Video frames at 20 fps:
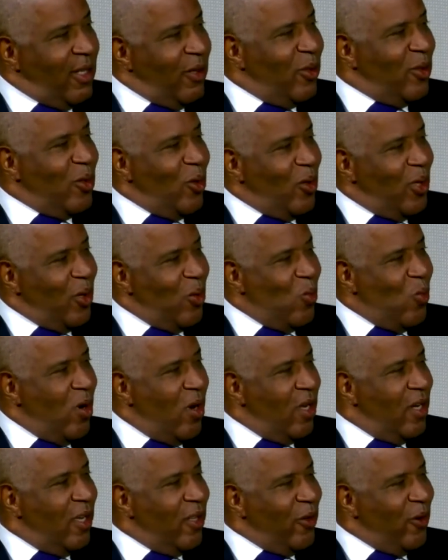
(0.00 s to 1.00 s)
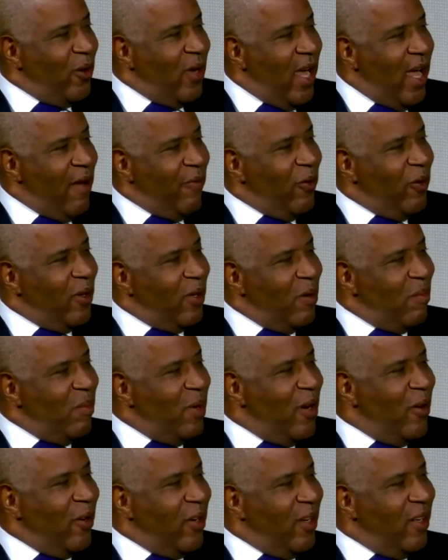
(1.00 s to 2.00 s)
There was only one other African
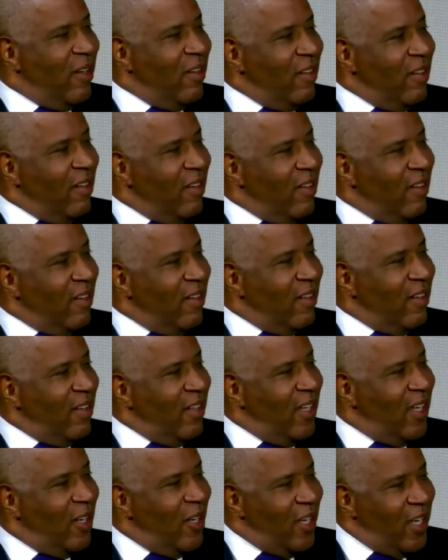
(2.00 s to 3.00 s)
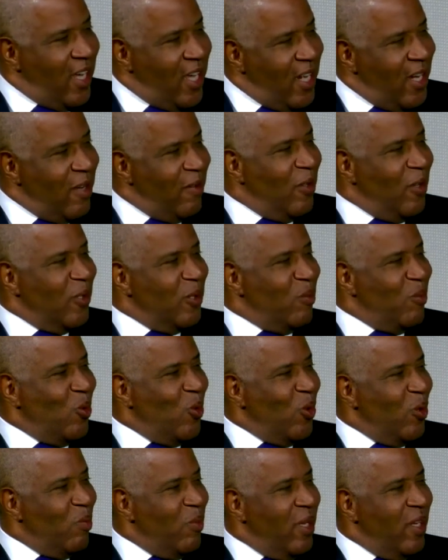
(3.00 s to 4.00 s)
American in any of those
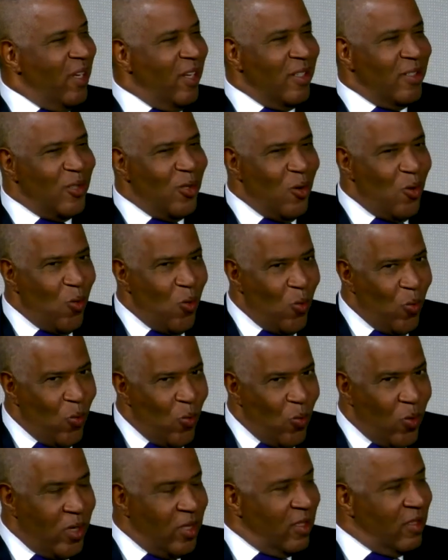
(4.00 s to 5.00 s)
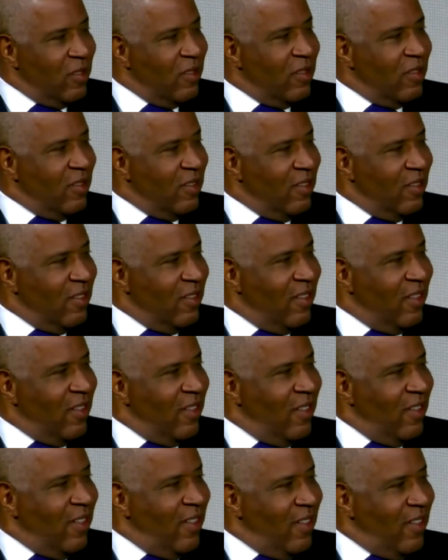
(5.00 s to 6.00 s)
board meetings once.
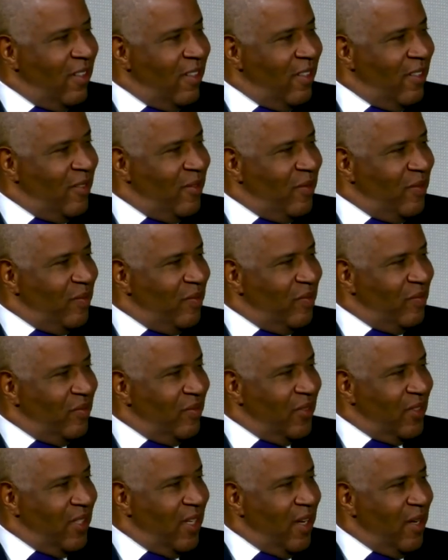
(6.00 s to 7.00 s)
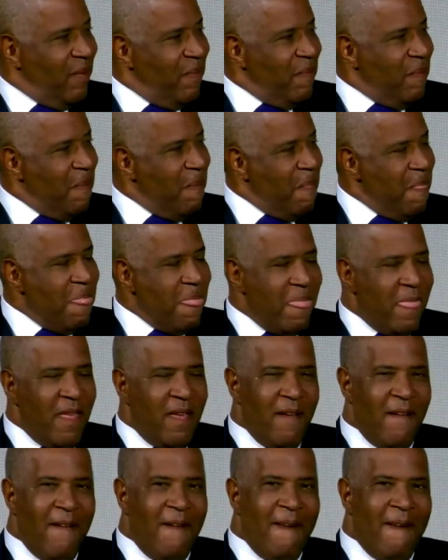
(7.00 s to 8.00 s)
Hmm. Okay?
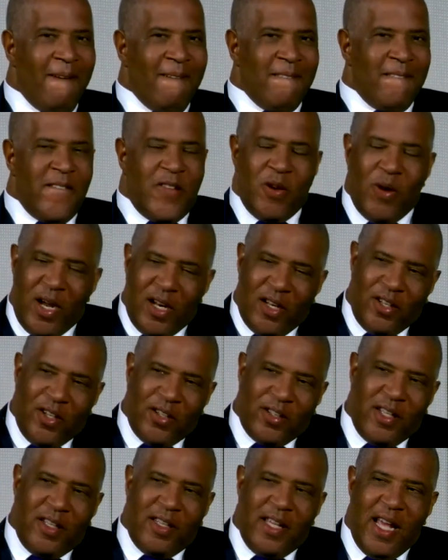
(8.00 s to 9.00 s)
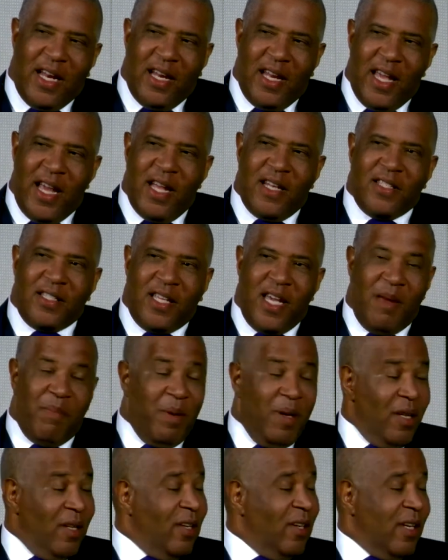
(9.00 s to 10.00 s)
So I looked at that
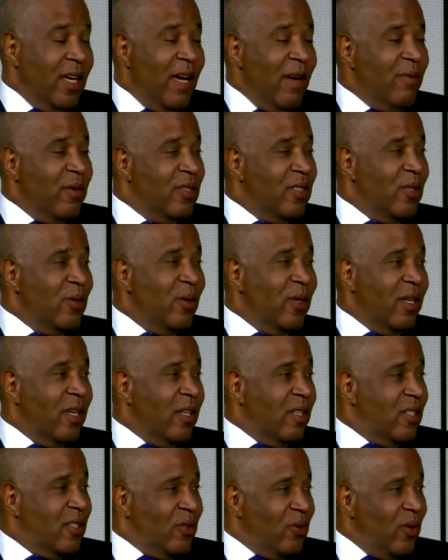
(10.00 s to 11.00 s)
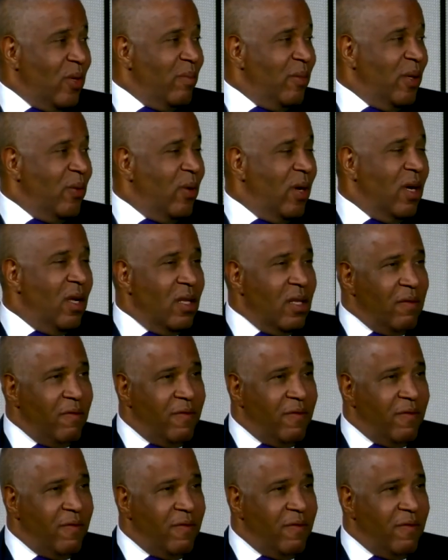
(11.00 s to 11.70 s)
landscape, and look, I was doing extremely well.